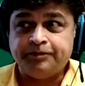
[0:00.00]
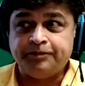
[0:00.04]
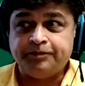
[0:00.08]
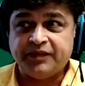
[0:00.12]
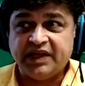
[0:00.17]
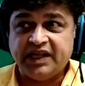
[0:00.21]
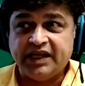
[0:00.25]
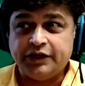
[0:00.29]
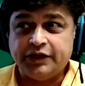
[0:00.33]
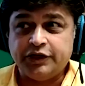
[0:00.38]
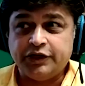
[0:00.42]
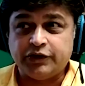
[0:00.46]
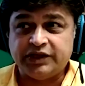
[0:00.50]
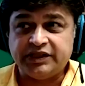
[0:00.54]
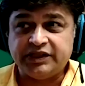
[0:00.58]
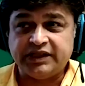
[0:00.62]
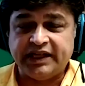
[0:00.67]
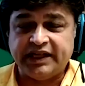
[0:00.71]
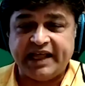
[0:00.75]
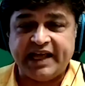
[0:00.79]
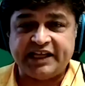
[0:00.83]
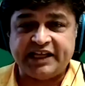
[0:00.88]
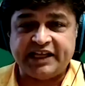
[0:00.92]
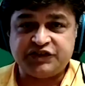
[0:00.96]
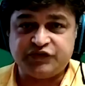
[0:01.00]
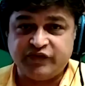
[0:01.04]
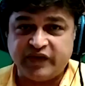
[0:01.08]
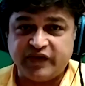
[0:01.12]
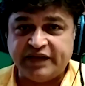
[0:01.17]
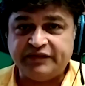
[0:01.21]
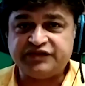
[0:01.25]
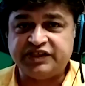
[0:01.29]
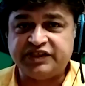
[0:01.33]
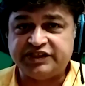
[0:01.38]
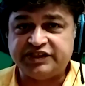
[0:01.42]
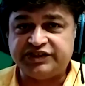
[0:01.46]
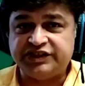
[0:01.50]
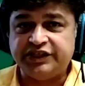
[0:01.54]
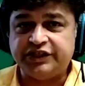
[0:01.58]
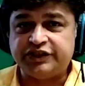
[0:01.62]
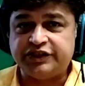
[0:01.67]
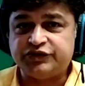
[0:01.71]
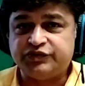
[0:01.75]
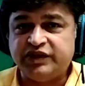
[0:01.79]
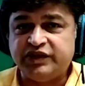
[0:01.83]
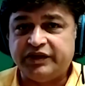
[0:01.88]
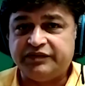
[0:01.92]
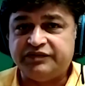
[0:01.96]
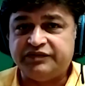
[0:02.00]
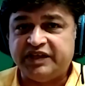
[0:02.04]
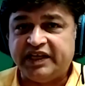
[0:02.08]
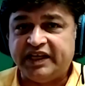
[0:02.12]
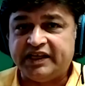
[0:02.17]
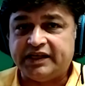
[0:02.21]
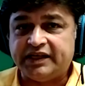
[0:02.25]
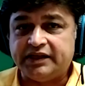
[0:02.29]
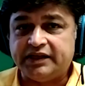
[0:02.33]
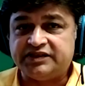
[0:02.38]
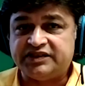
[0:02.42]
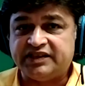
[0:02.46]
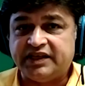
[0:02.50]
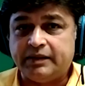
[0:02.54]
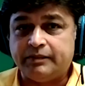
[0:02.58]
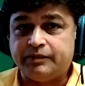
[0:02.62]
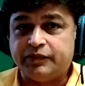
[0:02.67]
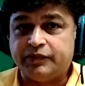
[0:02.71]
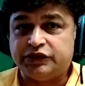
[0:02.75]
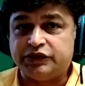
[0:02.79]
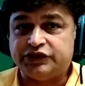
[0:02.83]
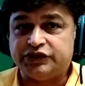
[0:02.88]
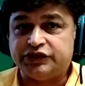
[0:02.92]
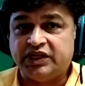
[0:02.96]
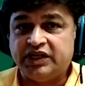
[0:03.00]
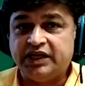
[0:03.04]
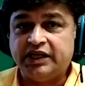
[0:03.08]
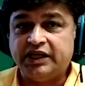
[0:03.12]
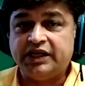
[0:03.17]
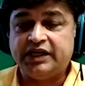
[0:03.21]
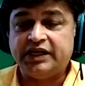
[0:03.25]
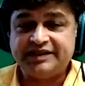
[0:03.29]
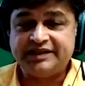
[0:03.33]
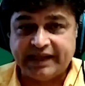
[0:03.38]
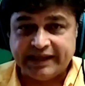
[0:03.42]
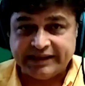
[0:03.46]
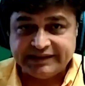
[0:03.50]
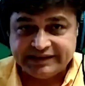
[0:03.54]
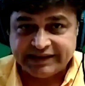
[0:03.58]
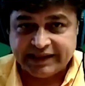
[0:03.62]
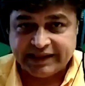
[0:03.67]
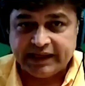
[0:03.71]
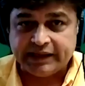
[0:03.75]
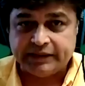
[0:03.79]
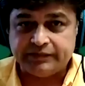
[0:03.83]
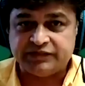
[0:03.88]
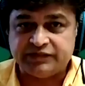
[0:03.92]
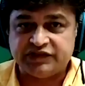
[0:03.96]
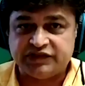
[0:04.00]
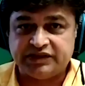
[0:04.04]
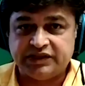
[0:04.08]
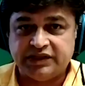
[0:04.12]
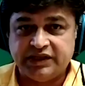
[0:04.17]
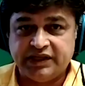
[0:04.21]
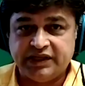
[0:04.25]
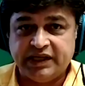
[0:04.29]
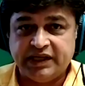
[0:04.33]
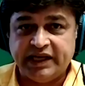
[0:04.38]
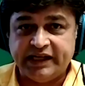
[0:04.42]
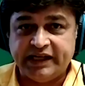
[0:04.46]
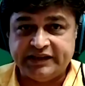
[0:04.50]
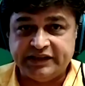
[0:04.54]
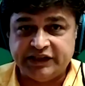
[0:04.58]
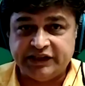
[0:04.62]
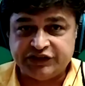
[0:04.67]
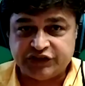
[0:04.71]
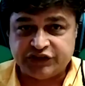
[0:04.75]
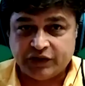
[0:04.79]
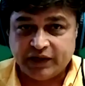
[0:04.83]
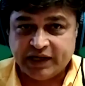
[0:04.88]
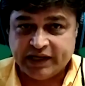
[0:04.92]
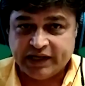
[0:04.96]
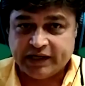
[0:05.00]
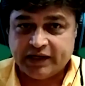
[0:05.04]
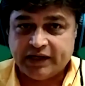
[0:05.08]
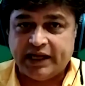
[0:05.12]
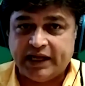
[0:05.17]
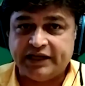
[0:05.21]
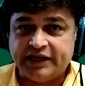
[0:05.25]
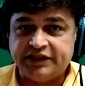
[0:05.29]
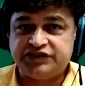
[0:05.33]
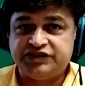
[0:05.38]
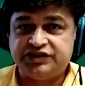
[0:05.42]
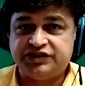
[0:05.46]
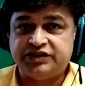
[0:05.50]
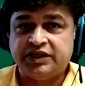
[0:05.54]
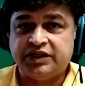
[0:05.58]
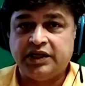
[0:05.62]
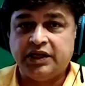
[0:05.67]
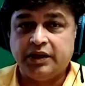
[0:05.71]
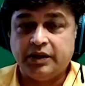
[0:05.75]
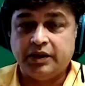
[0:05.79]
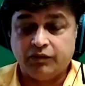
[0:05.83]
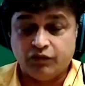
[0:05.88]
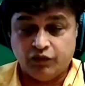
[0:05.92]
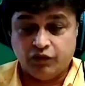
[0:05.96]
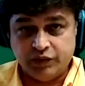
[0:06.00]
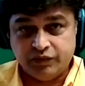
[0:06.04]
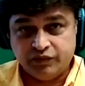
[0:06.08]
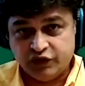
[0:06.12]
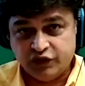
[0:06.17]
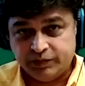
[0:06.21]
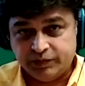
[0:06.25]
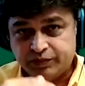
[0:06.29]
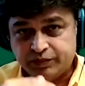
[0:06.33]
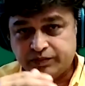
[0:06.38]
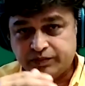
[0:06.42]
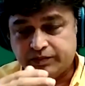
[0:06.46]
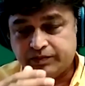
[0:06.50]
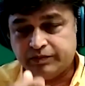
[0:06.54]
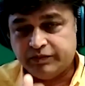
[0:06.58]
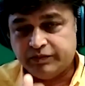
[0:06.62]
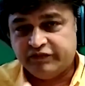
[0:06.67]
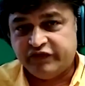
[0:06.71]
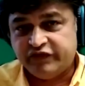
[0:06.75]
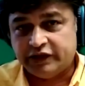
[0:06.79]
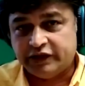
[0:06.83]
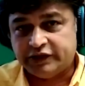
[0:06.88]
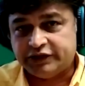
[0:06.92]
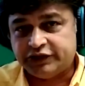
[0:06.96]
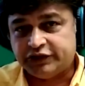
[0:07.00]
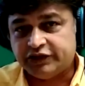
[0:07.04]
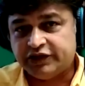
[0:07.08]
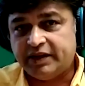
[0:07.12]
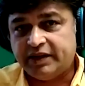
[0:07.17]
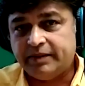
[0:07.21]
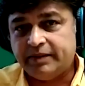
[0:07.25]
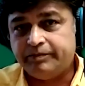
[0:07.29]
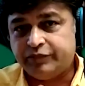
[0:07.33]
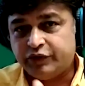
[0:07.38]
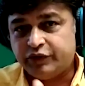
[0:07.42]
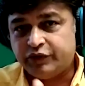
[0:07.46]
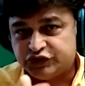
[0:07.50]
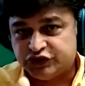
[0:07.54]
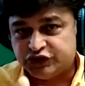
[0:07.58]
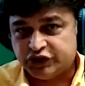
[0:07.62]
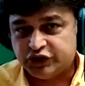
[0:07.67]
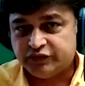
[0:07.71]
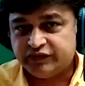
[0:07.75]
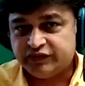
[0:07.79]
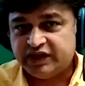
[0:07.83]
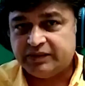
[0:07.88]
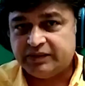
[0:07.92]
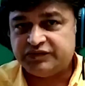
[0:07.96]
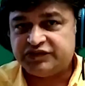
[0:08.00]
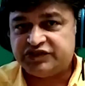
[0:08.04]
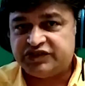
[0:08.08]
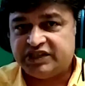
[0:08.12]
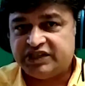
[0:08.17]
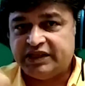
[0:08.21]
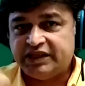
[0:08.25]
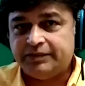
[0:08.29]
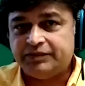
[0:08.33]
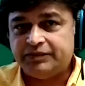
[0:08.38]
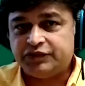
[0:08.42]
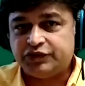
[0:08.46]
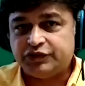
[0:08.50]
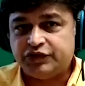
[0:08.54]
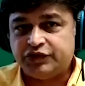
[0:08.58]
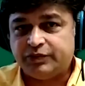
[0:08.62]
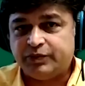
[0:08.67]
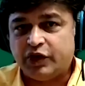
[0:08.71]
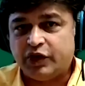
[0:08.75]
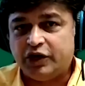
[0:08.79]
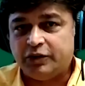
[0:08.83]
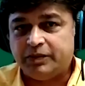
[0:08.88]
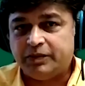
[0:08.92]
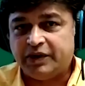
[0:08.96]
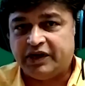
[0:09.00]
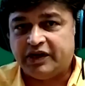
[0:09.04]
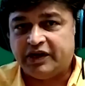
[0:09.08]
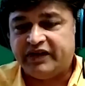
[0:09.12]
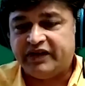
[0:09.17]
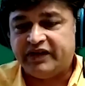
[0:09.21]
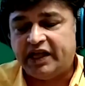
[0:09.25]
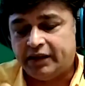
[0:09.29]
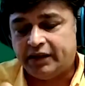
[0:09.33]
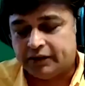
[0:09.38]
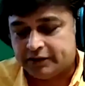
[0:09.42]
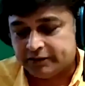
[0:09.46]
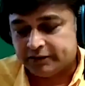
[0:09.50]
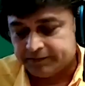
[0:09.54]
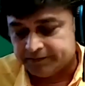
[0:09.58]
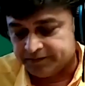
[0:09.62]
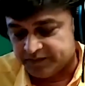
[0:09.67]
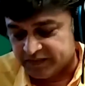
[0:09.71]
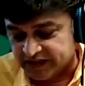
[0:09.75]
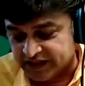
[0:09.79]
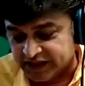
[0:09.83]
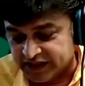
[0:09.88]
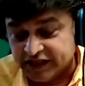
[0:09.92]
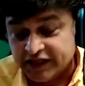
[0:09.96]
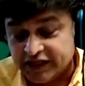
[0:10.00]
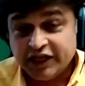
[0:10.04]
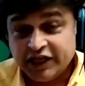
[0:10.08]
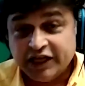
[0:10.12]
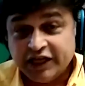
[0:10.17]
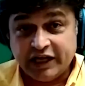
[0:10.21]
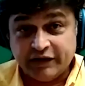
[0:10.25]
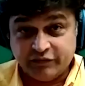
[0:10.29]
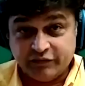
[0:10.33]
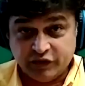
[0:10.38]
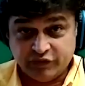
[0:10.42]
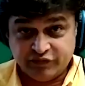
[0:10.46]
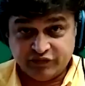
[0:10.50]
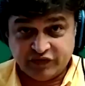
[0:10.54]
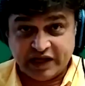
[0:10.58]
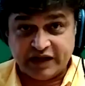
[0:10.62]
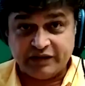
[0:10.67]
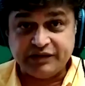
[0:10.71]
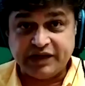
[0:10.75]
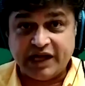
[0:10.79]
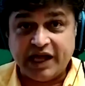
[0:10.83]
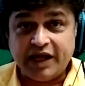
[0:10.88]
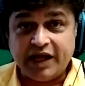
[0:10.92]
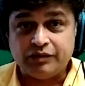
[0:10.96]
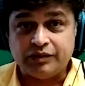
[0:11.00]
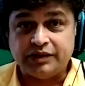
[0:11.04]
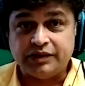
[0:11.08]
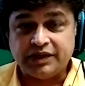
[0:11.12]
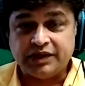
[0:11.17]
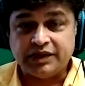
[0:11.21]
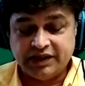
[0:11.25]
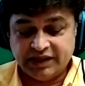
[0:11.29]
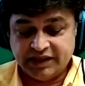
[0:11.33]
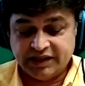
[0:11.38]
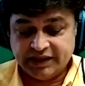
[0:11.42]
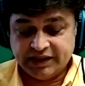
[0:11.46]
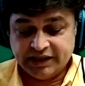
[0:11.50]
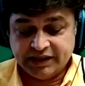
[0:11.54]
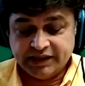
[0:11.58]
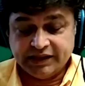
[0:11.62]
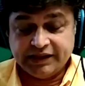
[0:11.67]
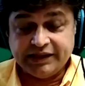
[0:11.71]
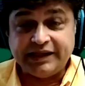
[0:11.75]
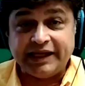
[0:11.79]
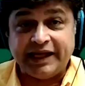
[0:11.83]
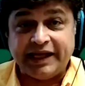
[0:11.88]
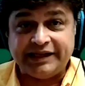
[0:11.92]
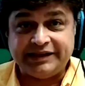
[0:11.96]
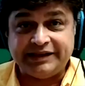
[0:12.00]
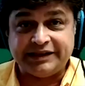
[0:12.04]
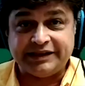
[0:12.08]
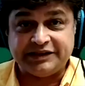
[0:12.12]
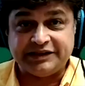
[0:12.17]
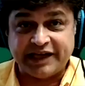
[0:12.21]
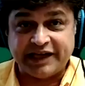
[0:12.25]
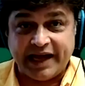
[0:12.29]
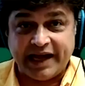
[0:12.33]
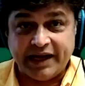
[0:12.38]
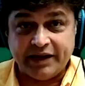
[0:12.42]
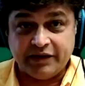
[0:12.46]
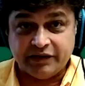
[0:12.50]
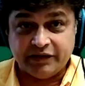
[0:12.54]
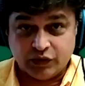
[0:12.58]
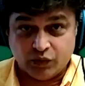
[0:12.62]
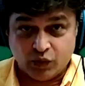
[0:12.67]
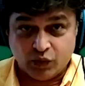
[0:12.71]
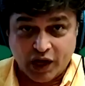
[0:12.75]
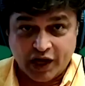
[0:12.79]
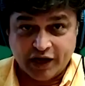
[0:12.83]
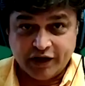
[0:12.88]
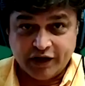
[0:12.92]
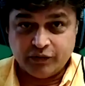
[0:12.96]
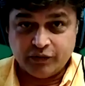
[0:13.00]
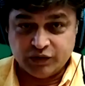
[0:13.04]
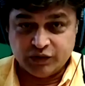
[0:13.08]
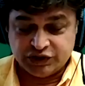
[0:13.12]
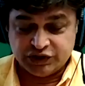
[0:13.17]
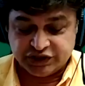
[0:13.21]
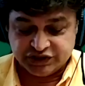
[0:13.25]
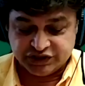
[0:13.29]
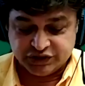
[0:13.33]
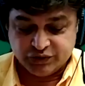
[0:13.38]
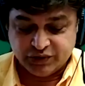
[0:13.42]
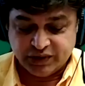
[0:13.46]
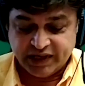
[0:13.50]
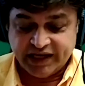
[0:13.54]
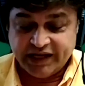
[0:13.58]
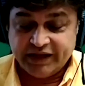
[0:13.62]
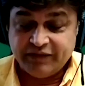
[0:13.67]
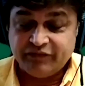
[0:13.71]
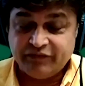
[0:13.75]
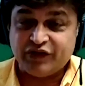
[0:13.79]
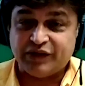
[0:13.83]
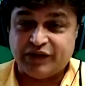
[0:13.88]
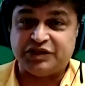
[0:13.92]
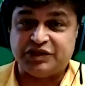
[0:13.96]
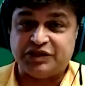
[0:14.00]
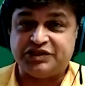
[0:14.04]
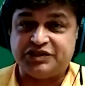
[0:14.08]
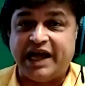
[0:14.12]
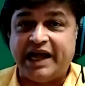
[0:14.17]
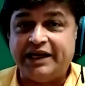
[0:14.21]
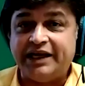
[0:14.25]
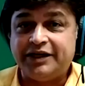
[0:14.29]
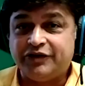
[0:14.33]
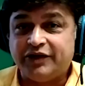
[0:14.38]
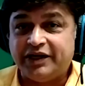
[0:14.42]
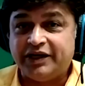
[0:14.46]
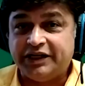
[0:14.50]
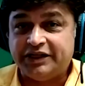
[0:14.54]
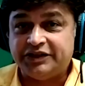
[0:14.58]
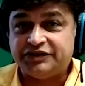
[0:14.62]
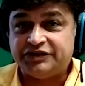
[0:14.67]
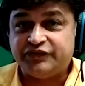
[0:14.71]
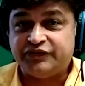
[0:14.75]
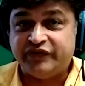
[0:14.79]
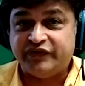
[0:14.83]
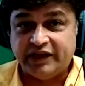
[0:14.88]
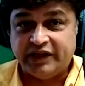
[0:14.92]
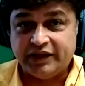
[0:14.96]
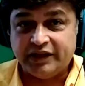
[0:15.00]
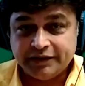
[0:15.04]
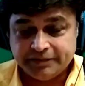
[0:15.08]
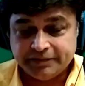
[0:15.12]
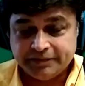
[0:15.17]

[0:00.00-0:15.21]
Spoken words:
during the last 5-6 years, we have taken samples 10 times. And these are analyzed. We filter them, preserve them, send them to Department of Health. And we found out that the water which is draining from the tile drainage field